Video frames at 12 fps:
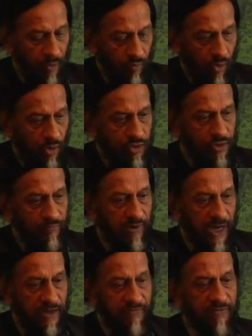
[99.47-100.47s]
walks of
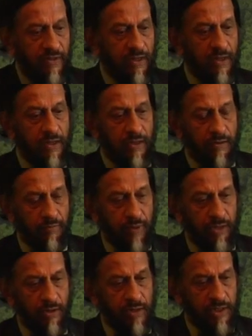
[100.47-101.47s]
life,
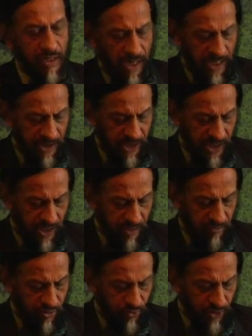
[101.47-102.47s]
because I think
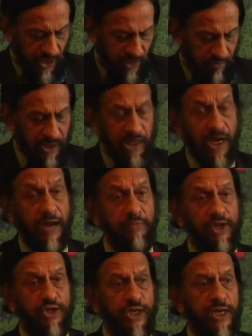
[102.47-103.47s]
to deal with
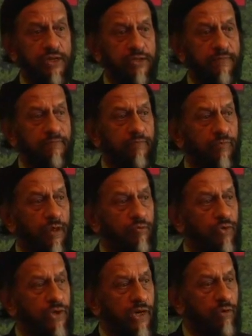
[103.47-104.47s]
climate change
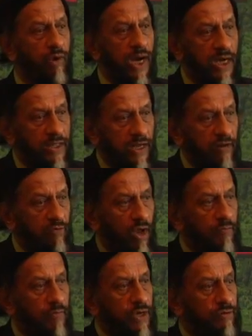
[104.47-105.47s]
would require the
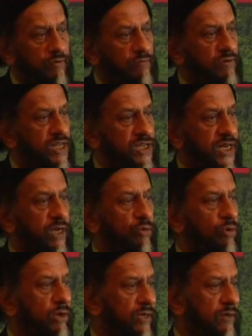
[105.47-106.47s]
involvement of every
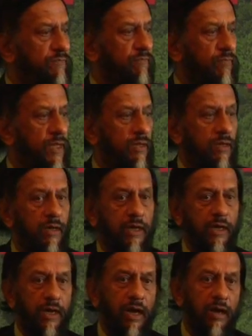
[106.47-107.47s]
stakeholder.
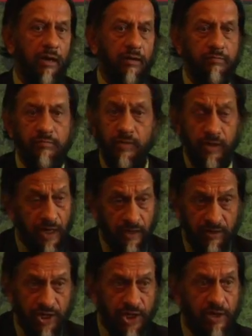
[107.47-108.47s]

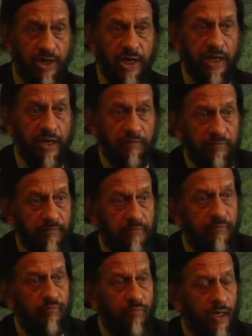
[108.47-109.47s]
And certainly,
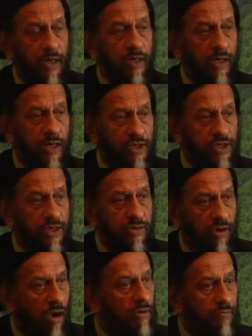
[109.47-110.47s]
it's
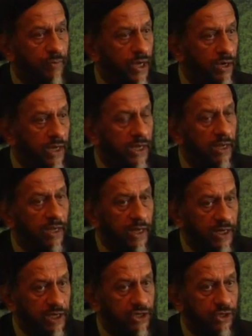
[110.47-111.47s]
not merely
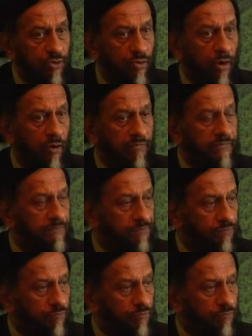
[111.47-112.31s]
an issue of